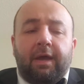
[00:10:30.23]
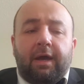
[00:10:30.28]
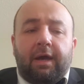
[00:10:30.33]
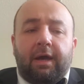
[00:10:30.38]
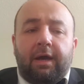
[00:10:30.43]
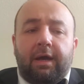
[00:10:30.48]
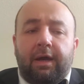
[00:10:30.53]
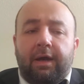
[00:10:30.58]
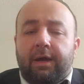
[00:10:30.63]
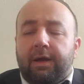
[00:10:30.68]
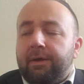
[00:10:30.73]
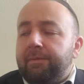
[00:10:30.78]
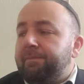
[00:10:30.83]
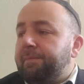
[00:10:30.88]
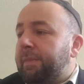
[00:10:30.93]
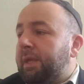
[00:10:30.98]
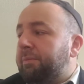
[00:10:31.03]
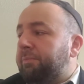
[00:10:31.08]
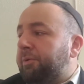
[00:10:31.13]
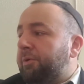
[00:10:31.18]

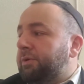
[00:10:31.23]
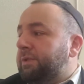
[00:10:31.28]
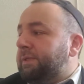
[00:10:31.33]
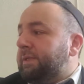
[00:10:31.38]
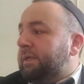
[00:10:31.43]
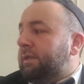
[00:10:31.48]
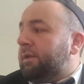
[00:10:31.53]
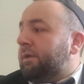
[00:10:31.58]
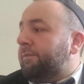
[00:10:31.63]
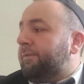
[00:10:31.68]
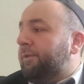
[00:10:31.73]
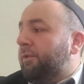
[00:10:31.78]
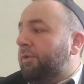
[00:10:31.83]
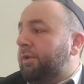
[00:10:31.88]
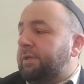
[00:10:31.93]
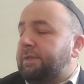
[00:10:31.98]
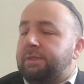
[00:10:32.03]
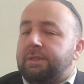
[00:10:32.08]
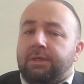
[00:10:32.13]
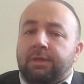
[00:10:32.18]
A person, of
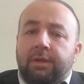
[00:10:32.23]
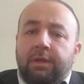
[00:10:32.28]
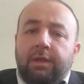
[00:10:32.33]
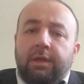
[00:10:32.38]
course,